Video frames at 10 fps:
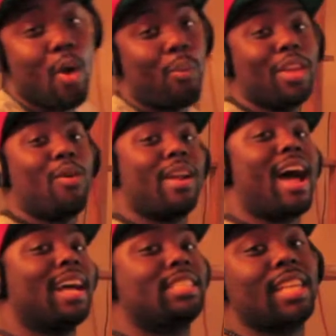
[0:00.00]
We on
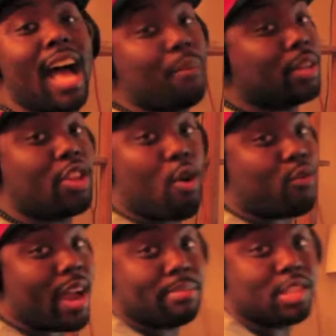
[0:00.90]
our job, we
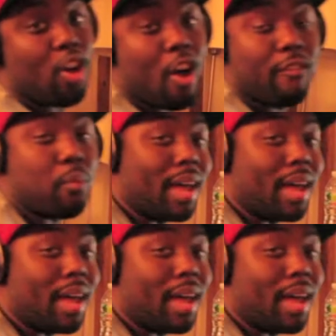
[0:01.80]
don't rap soft